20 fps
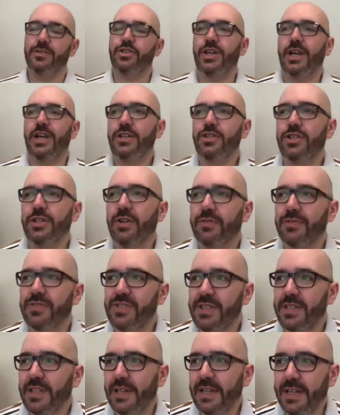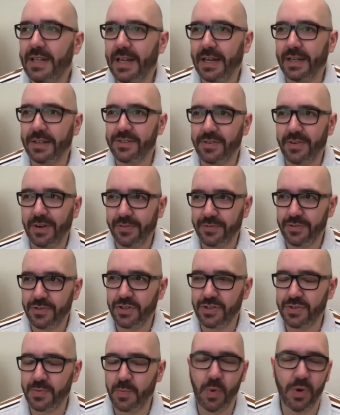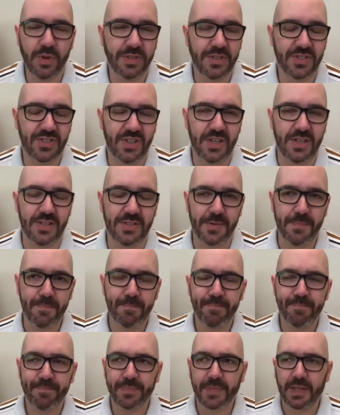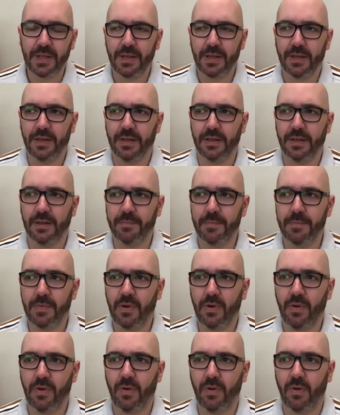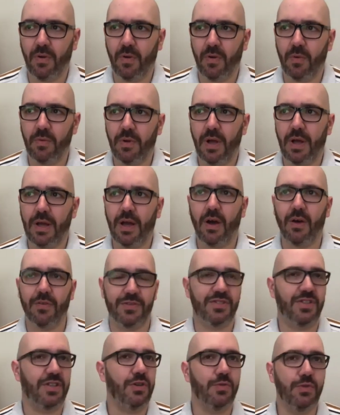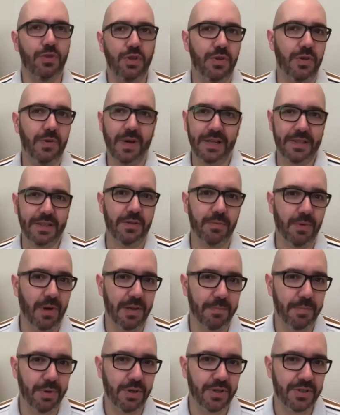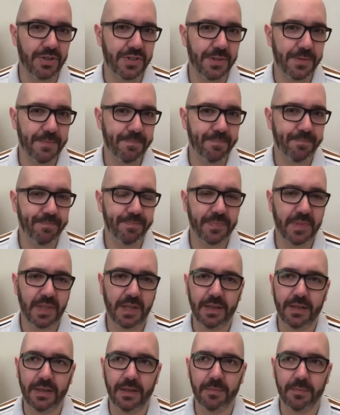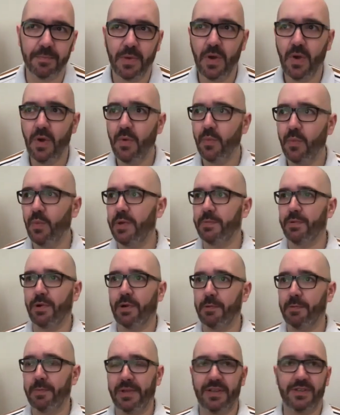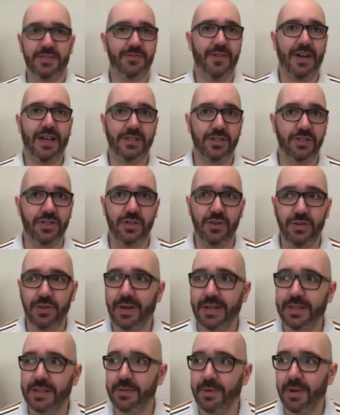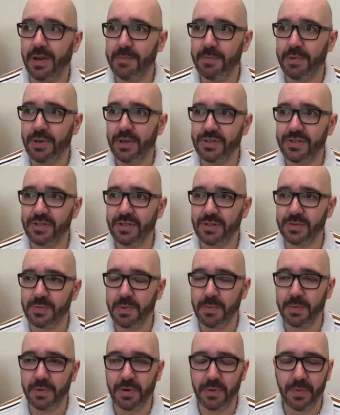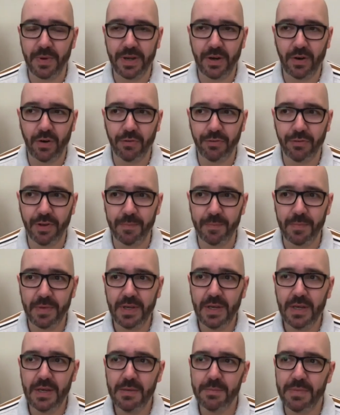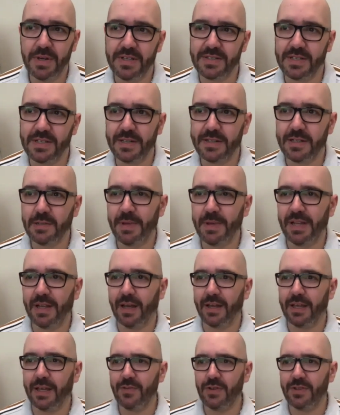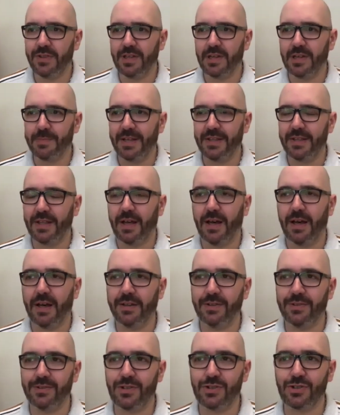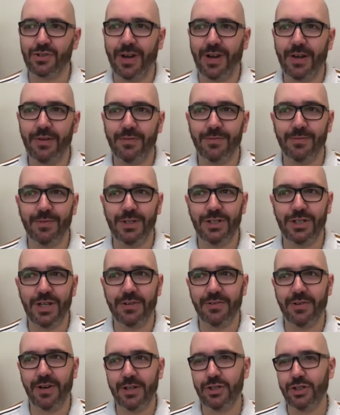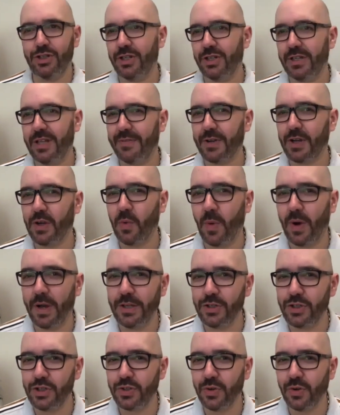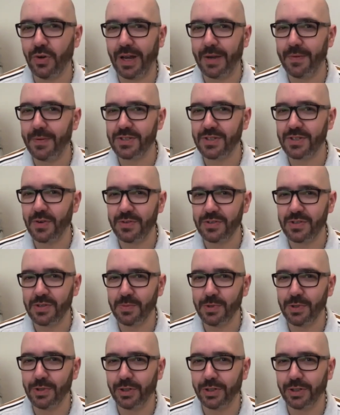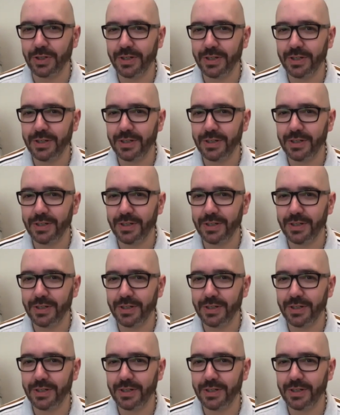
changing, obviously, the lead actor after just one season, obviously you knew you had the right person. We probably, as fans, knew you had the right person because we were aware of him. But it's a little bit like if you think about the Hartnell to Troughton regeneration, you're never quite sure how it's going to work.